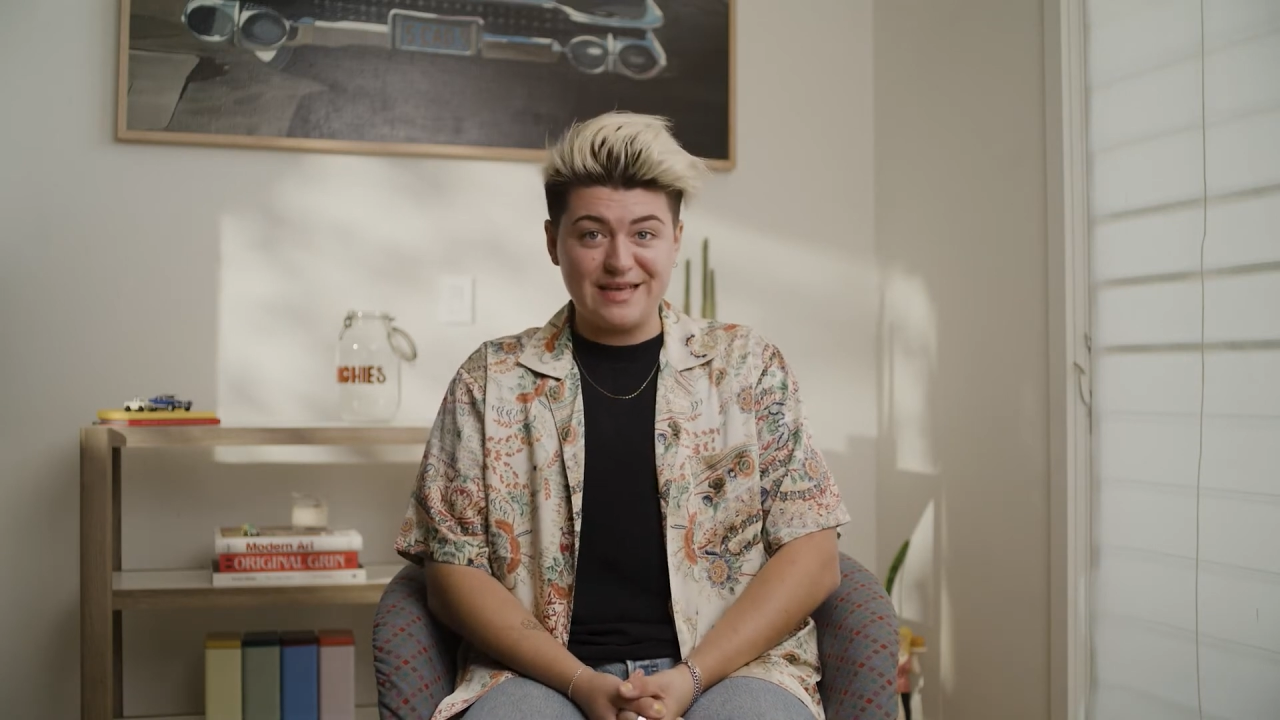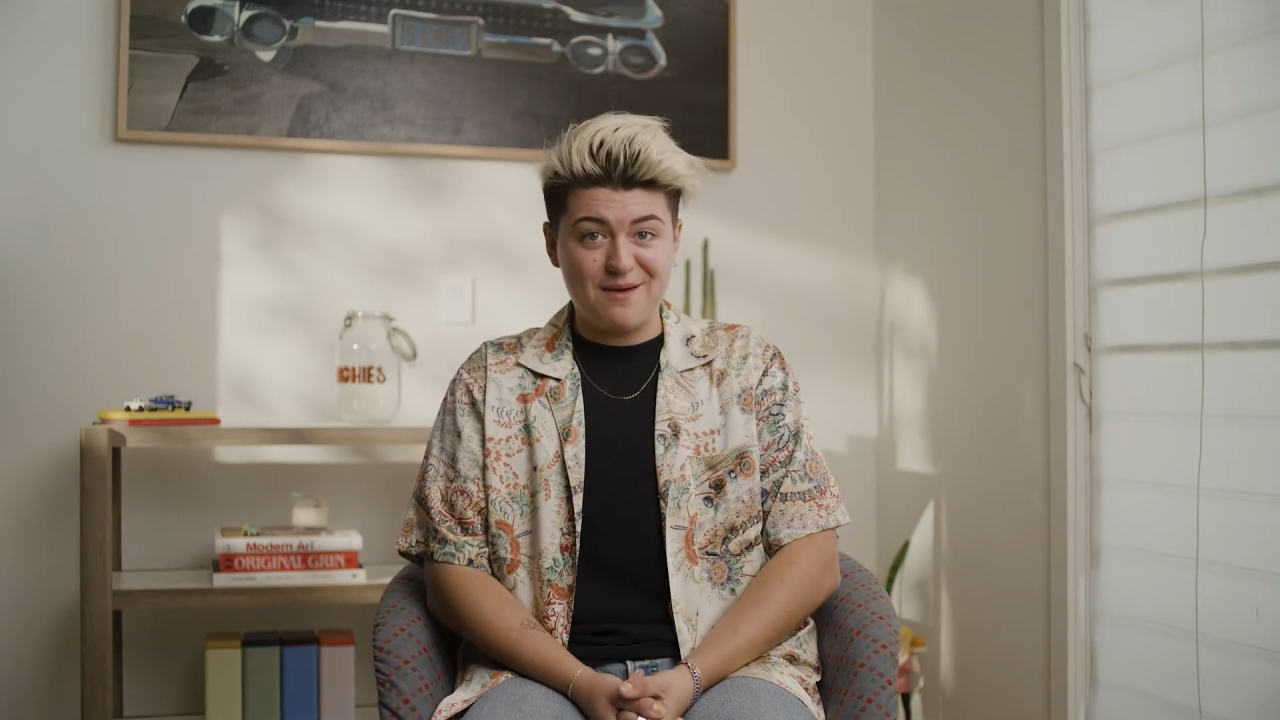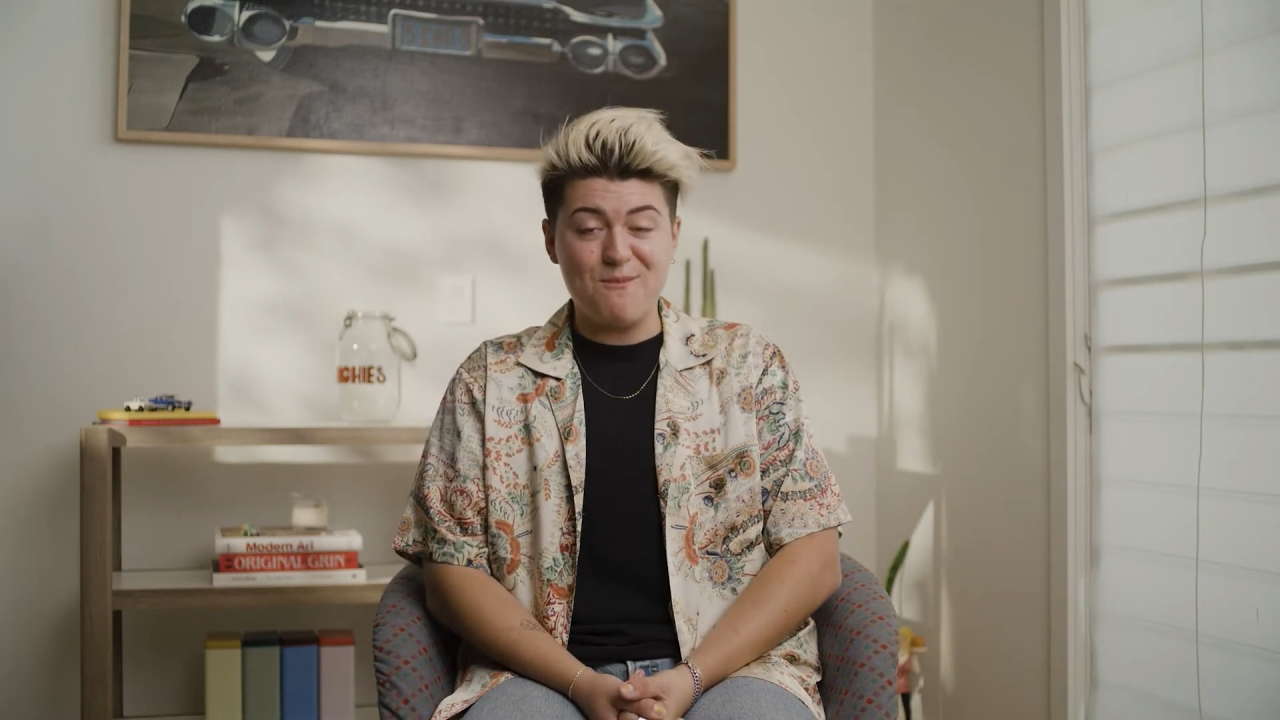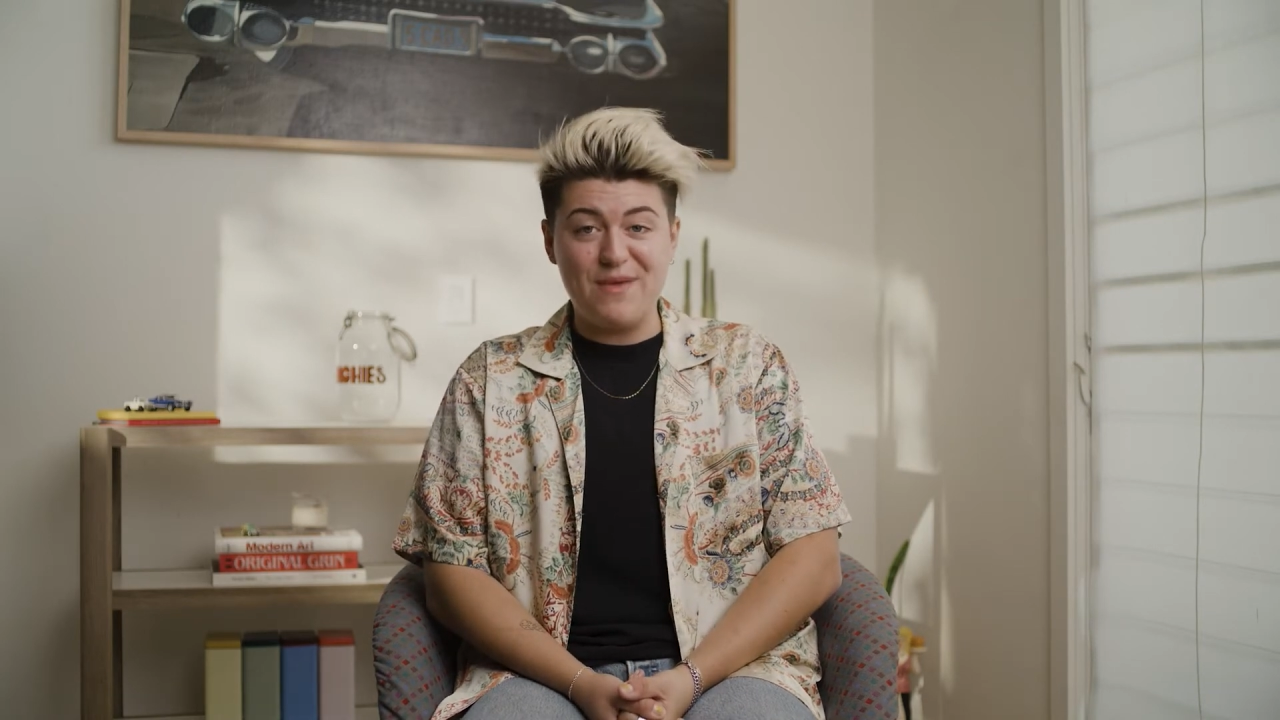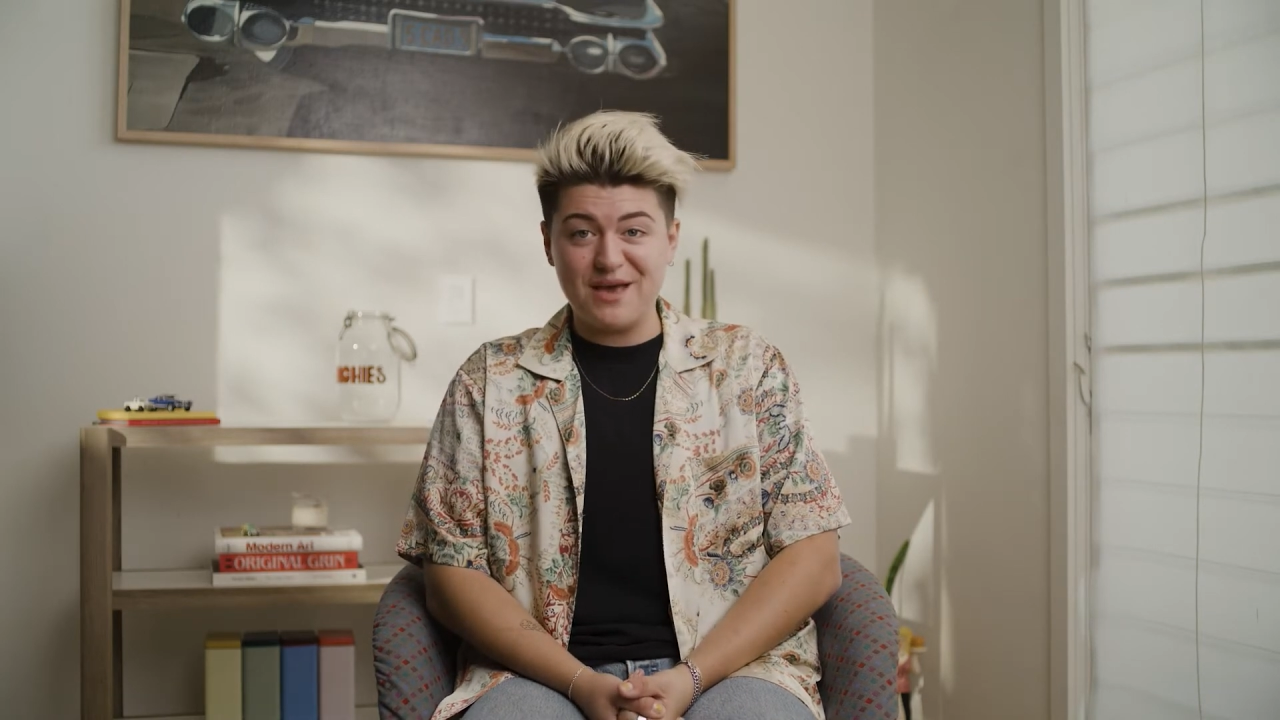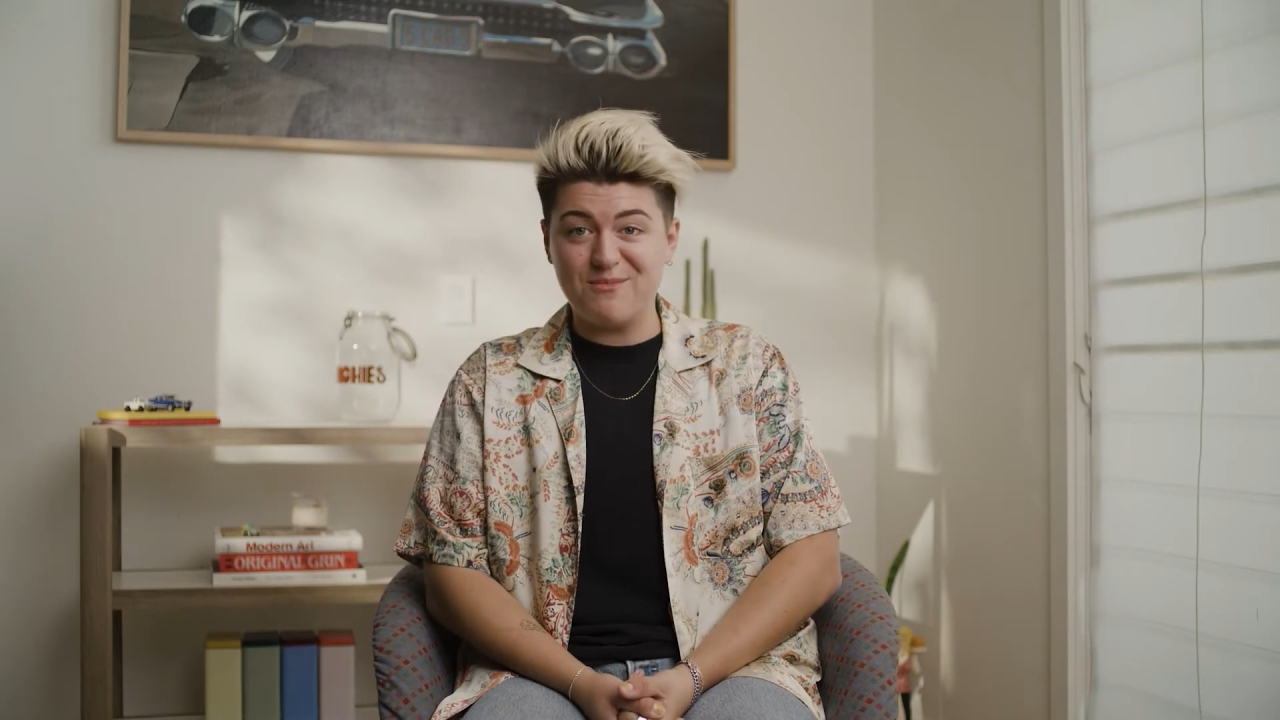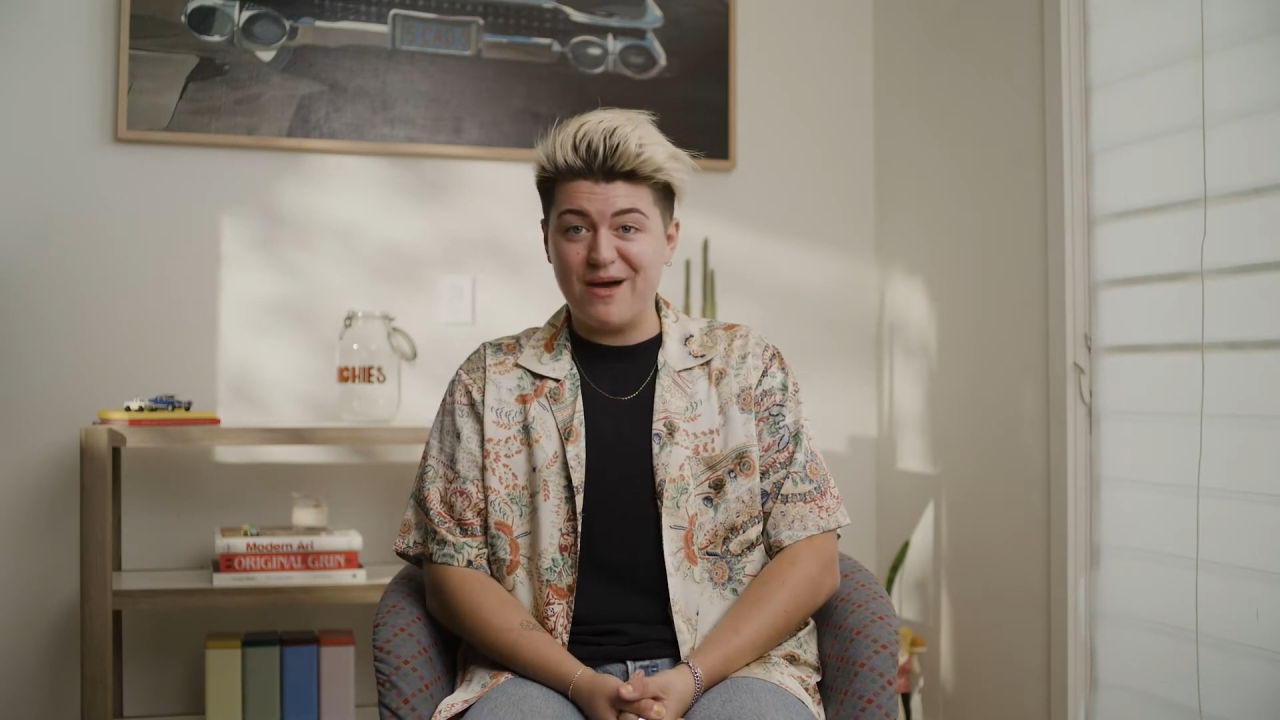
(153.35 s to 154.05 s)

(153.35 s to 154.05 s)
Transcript: that make